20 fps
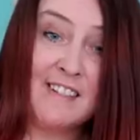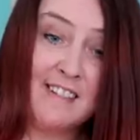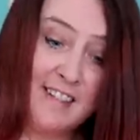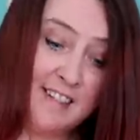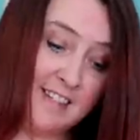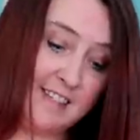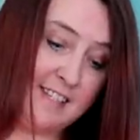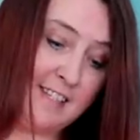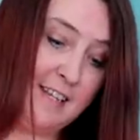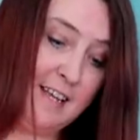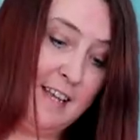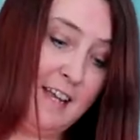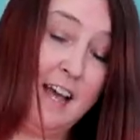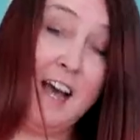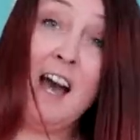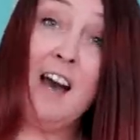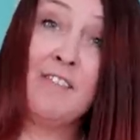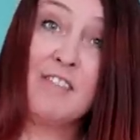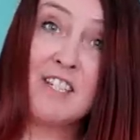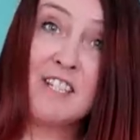in this.
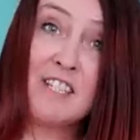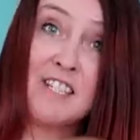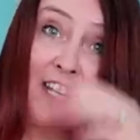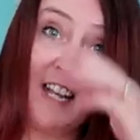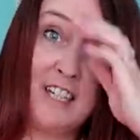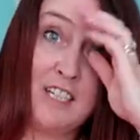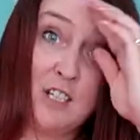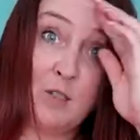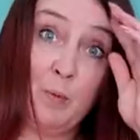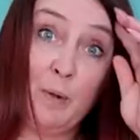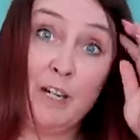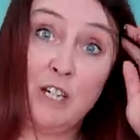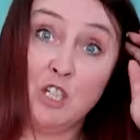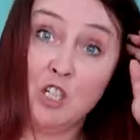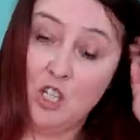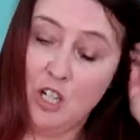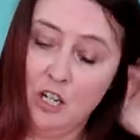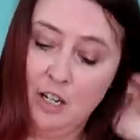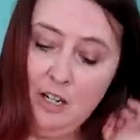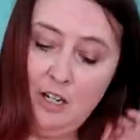I haven't decided
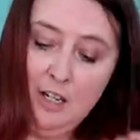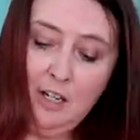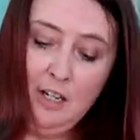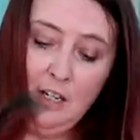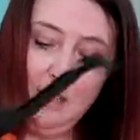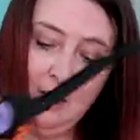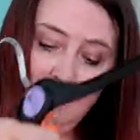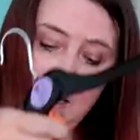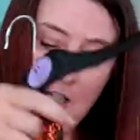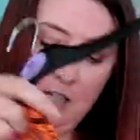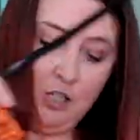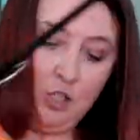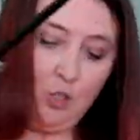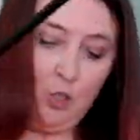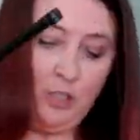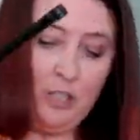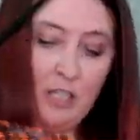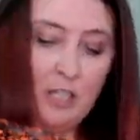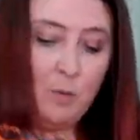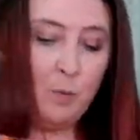which.
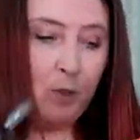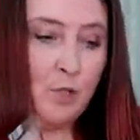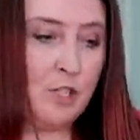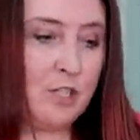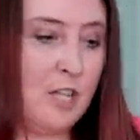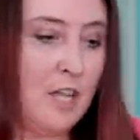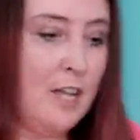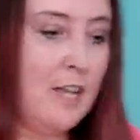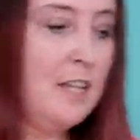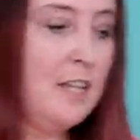So this was,